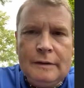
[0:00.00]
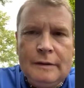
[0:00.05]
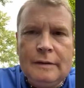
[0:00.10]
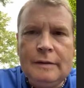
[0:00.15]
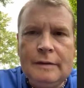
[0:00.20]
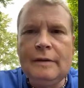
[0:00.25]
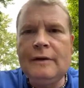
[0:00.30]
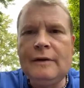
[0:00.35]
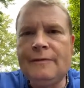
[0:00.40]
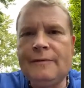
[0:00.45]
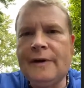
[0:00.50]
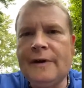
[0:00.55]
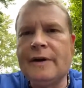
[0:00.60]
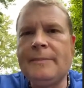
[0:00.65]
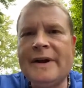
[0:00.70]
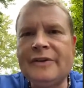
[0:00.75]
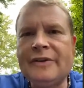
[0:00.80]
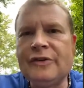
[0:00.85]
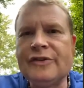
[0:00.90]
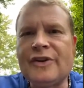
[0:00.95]
The
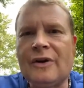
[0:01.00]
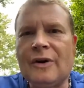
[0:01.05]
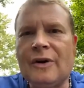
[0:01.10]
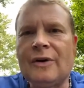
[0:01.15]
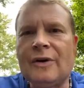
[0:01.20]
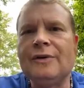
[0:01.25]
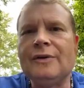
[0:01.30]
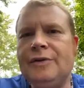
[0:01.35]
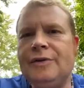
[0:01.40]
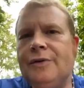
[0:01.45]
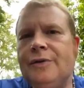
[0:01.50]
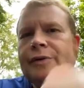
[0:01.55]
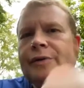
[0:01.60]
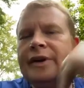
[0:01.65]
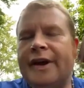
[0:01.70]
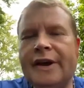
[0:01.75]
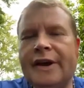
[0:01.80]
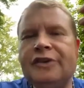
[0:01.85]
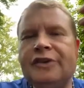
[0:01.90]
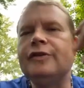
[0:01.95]
fundamentals are you
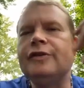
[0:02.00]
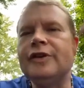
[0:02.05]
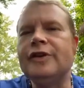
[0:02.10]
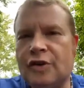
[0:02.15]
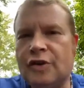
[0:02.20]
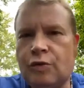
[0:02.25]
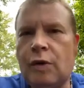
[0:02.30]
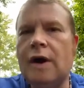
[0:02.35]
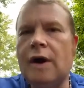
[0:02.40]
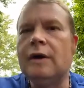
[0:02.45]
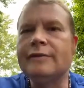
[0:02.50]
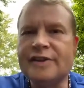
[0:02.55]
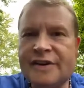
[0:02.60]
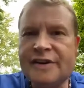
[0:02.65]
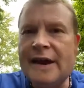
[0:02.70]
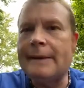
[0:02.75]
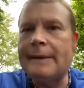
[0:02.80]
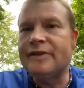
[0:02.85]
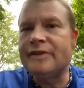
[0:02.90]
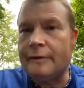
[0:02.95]
engage in these 12
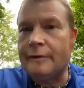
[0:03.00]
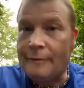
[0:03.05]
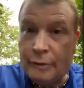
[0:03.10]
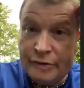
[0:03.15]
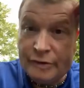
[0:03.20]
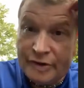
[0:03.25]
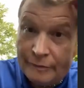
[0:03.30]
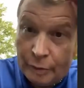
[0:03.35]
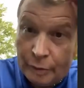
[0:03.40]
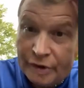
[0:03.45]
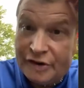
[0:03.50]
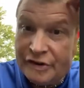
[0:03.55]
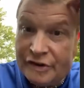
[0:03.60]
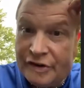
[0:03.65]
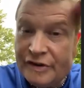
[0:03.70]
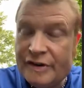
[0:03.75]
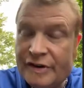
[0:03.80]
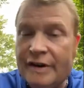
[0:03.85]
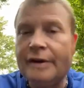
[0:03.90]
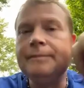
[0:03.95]
steps, the first of which
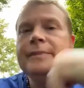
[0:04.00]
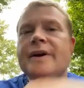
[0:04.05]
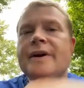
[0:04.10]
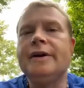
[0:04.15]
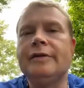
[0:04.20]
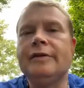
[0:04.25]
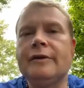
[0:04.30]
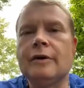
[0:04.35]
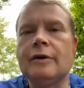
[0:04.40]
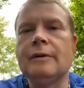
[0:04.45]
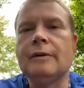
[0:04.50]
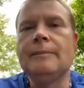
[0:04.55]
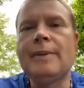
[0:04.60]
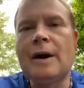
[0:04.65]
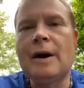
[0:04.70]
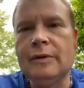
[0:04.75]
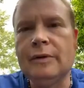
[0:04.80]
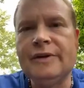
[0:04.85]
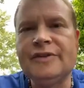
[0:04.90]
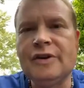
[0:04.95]
is admitting they're
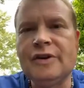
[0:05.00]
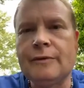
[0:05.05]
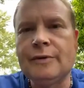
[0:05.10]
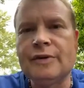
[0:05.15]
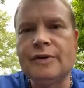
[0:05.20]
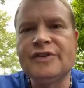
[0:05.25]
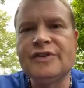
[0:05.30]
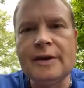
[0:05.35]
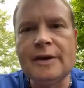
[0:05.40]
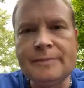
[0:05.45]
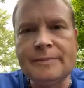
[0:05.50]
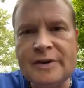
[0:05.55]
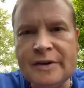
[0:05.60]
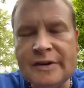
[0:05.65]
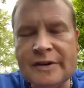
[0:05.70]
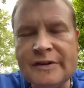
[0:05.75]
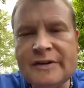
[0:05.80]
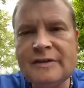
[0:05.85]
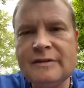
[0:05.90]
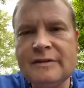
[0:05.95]
powerless over a
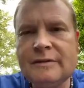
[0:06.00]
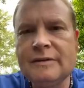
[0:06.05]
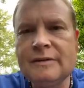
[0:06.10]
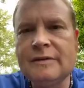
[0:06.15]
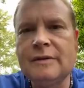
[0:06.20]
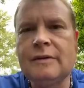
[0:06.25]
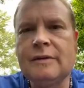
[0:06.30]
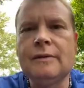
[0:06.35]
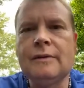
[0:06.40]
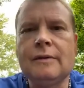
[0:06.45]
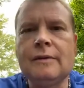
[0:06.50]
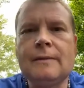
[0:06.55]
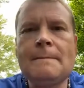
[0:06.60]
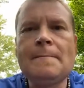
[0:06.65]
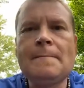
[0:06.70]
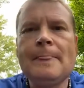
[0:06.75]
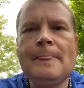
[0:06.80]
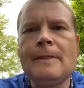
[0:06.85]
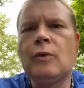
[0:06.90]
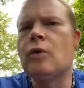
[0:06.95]
substance,
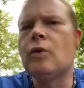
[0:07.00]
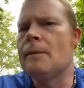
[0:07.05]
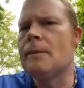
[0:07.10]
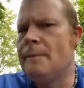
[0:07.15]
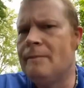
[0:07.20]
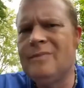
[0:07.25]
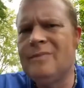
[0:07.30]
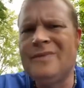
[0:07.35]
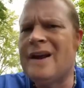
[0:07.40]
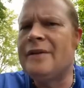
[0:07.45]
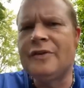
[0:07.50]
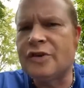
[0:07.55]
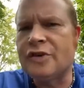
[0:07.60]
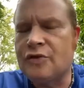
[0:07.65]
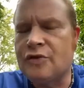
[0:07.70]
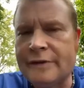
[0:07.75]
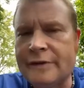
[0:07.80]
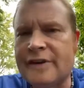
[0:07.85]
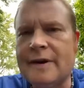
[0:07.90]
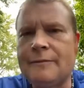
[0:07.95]
and there's
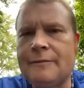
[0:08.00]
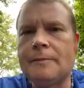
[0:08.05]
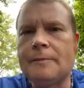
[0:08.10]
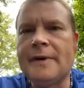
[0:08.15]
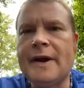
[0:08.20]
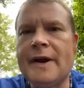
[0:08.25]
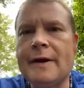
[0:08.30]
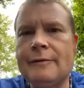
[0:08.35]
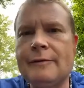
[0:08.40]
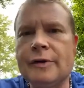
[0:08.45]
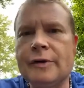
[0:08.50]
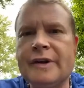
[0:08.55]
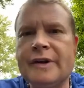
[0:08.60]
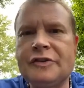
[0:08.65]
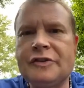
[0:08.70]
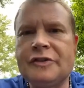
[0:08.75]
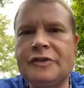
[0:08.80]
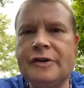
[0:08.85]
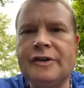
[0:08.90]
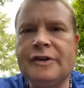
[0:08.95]
12 step for behavioral
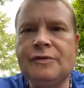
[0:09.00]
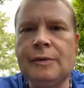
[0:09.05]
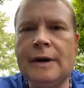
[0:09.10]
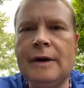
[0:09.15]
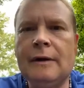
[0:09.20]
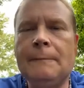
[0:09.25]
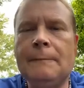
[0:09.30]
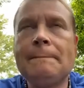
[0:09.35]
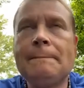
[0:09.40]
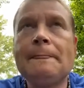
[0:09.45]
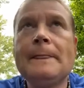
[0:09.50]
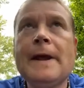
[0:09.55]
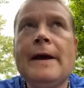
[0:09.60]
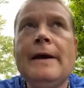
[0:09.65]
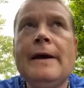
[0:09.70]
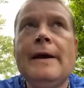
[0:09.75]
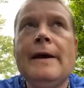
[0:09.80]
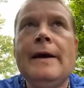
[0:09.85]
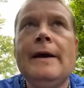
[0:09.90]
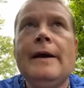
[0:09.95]
addiction as well.
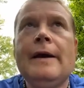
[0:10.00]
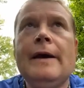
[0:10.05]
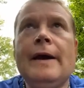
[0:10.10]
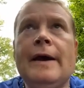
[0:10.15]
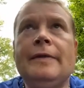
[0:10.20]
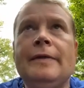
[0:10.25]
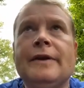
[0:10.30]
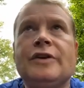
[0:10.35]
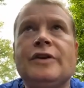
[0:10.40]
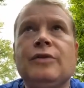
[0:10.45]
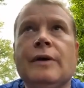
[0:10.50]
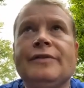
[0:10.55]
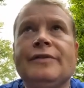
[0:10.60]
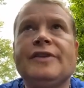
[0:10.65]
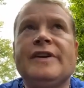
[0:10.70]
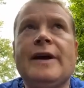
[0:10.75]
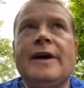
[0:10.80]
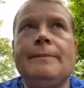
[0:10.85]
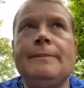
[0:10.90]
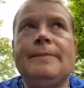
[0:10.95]
And the 12th
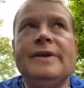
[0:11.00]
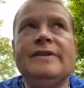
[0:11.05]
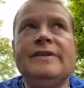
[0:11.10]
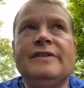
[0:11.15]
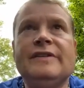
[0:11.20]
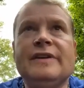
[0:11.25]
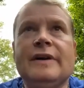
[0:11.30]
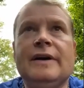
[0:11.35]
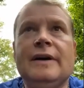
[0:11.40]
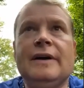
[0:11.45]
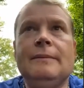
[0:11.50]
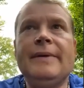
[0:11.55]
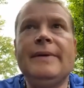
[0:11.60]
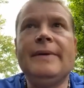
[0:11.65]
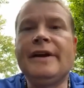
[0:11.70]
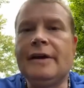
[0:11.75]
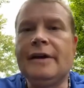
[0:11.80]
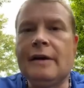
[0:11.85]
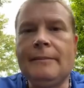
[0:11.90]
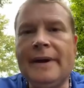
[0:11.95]
step is
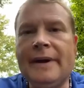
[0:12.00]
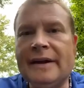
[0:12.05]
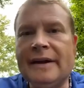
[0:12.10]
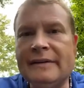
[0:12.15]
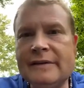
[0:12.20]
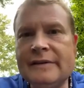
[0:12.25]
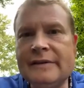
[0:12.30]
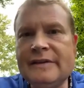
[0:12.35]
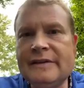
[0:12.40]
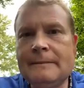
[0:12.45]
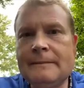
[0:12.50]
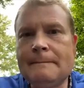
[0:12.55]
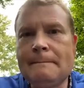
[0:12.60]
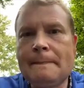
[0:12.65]
making amends.